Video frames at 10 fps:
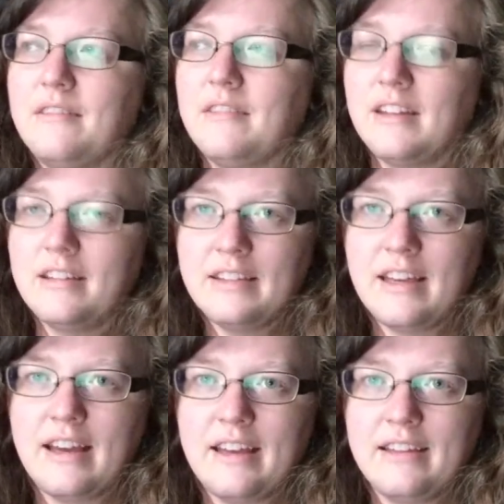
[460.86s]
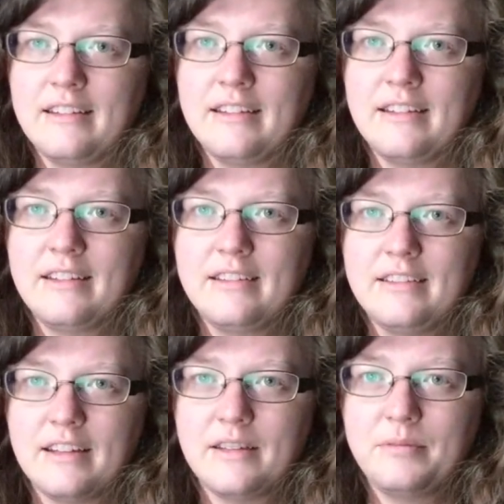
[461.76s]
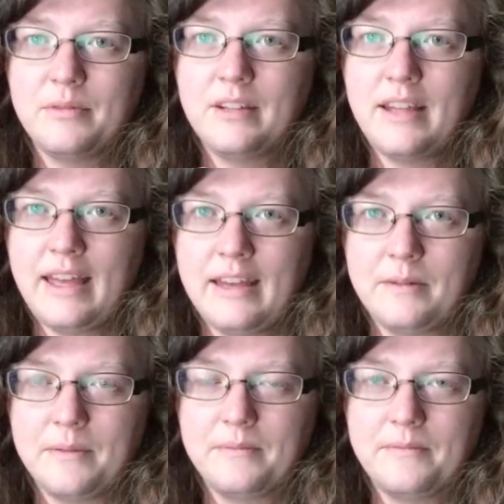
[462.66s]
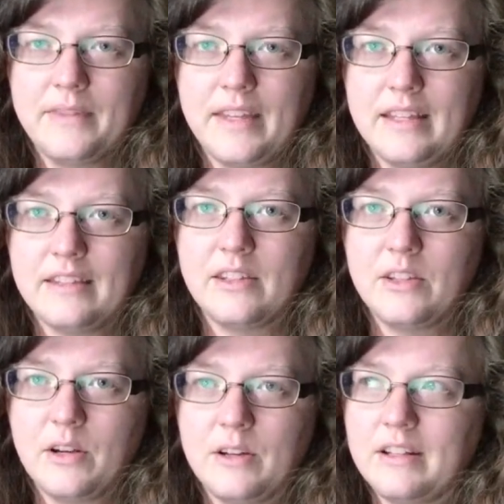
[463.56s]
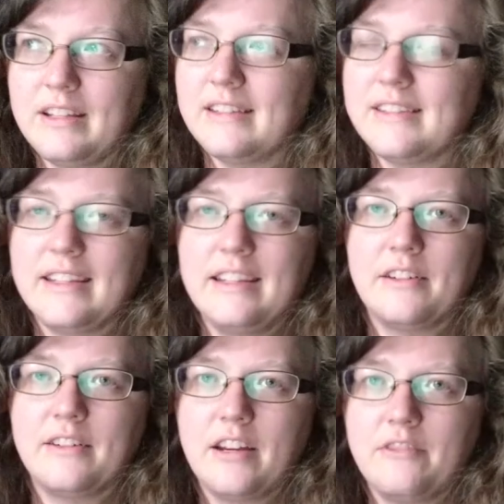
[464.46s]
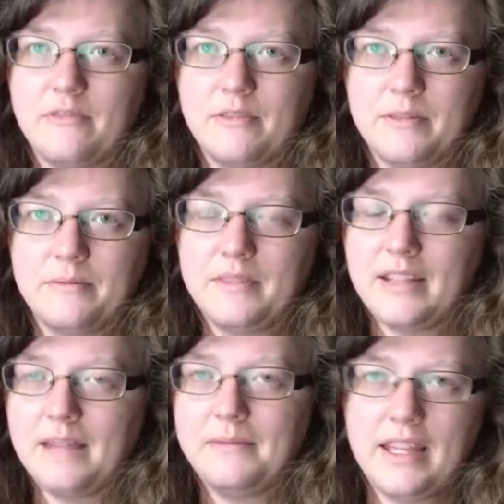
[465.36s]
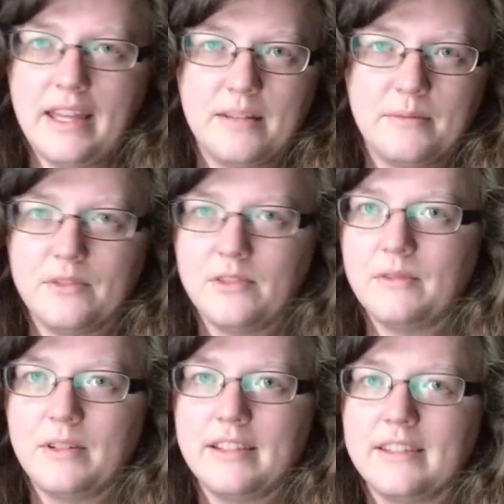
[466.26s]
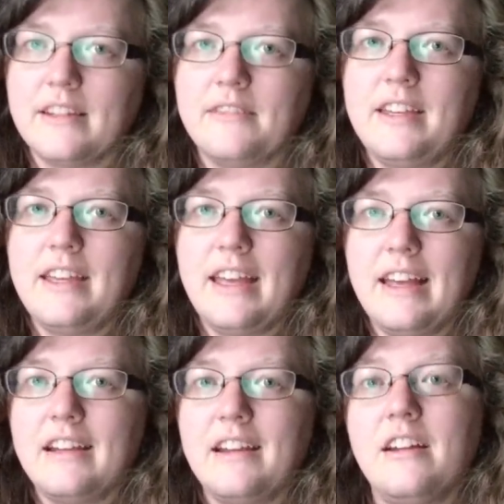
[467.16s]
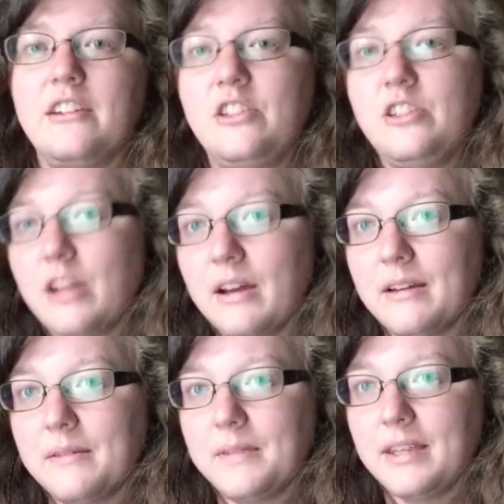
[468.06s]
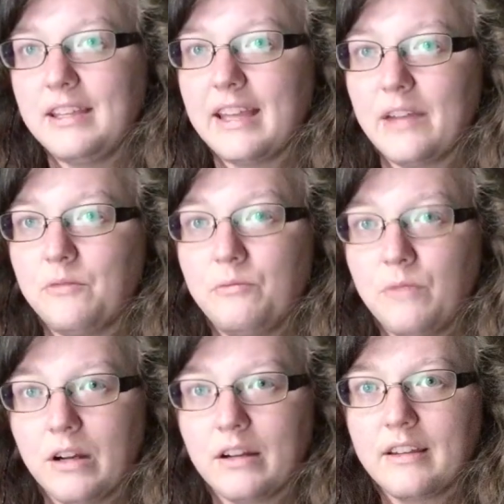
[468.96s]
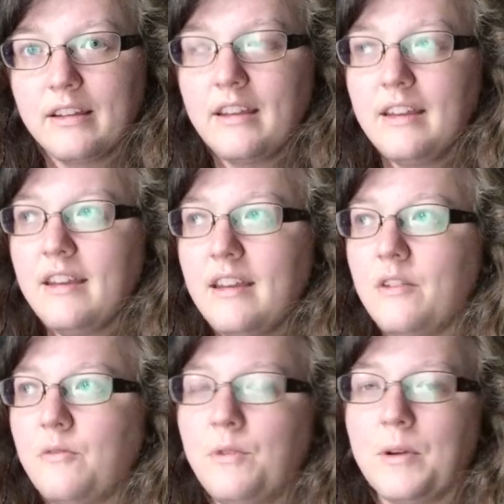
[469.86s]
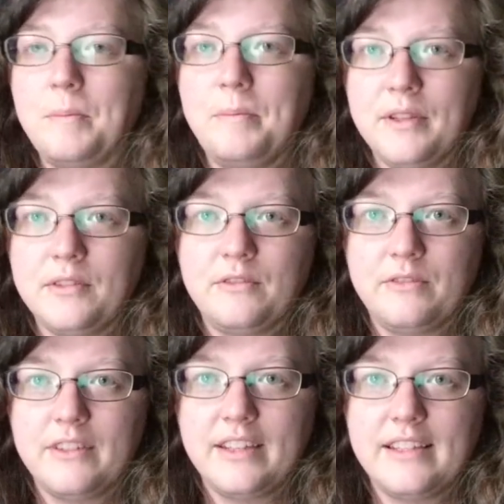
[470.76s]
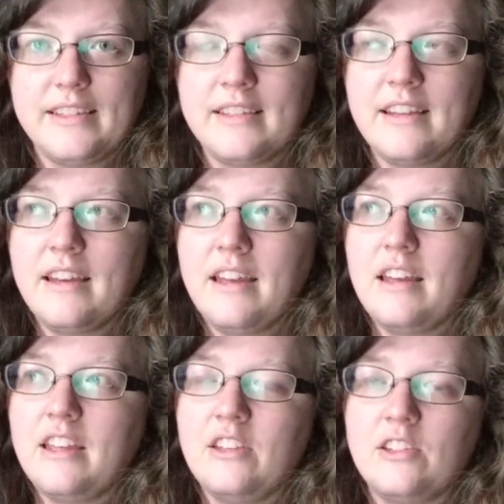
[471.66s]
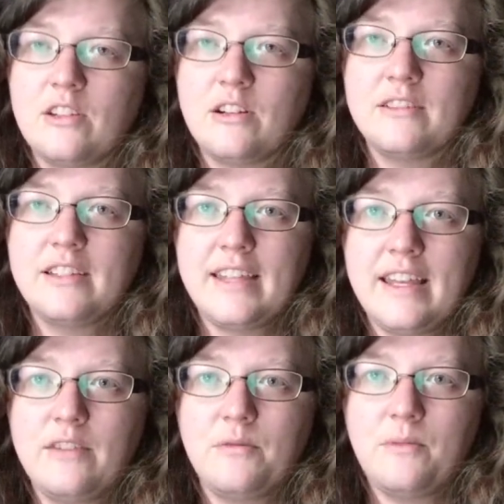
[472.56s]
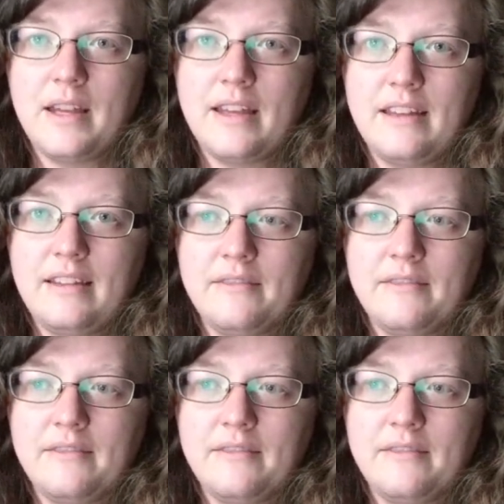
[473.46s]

a guy, God put Adam into the garden and said, "Here, care for him. Name the animals, do all this stuff." He had a job. He had work we're built for this. You start to take away